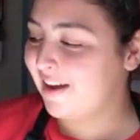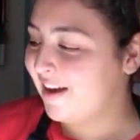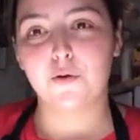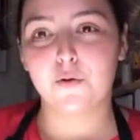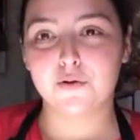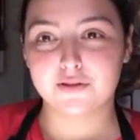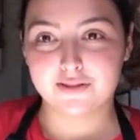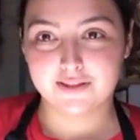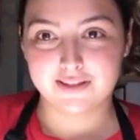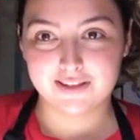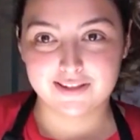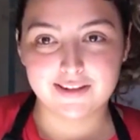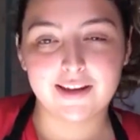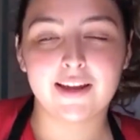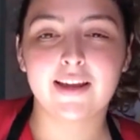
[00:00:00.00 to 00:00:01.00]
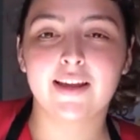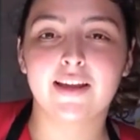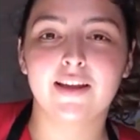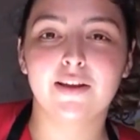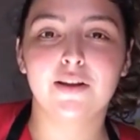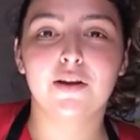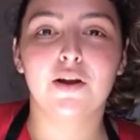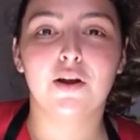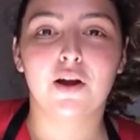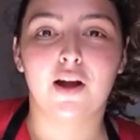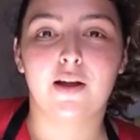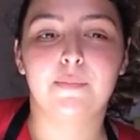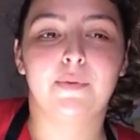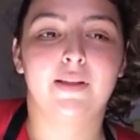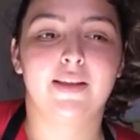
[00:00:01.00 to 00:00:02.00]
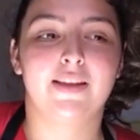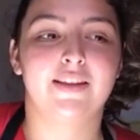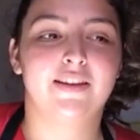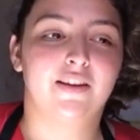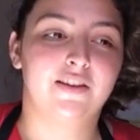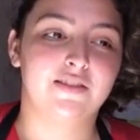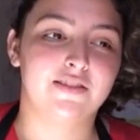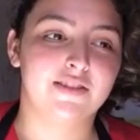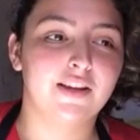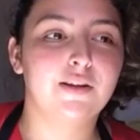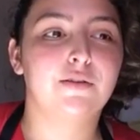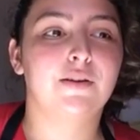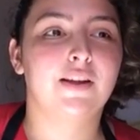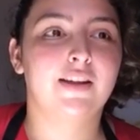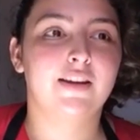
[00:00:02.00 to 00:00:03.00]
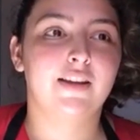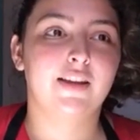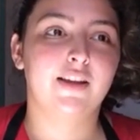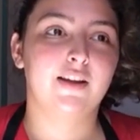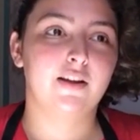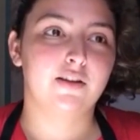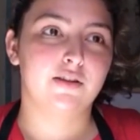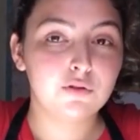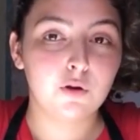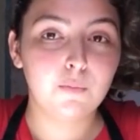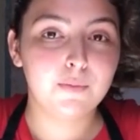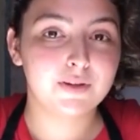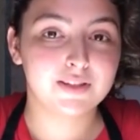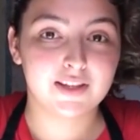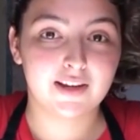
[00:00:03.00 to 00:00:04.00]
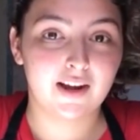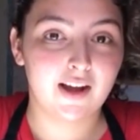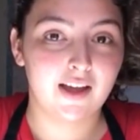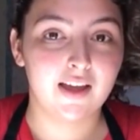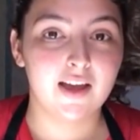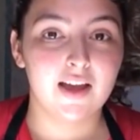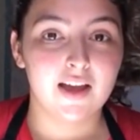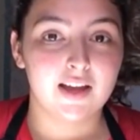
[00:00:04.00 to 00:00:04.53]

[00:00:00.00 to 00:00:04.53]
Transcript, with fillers: So today I plan on decorating new notebooks I got